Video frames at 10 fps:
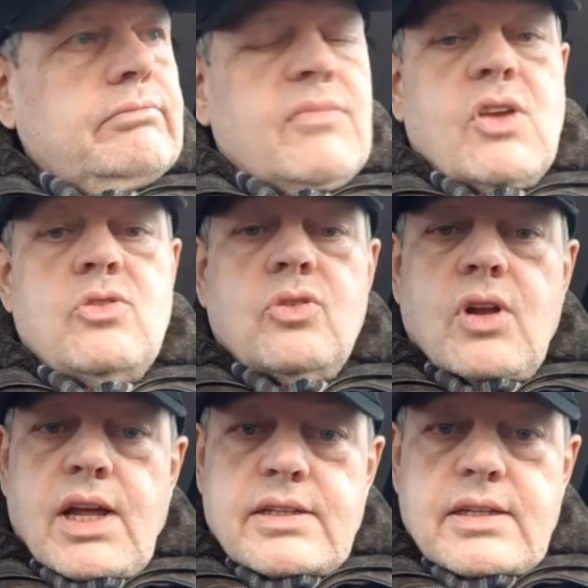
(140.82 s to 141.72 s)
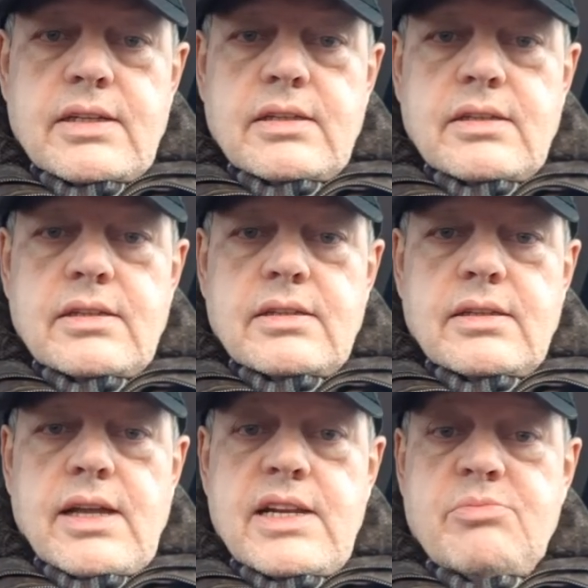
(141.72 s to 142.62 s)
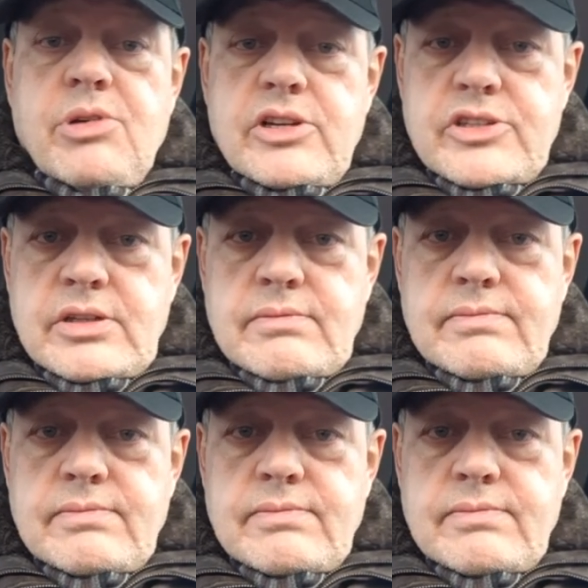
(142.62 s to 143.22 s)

You're not under any pressure,